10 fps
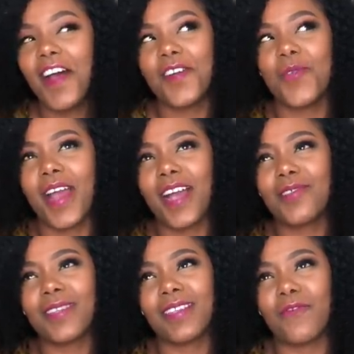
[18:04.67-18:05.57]
I know I had
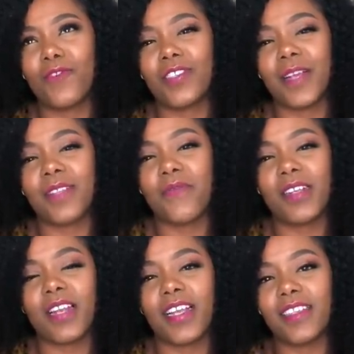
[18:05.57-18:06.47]
to say that 4 times. I
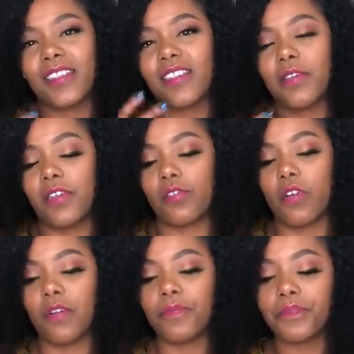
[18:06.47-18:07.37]
felt like it sounded
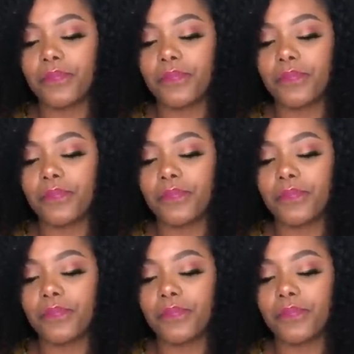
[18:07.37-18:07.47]
wrong.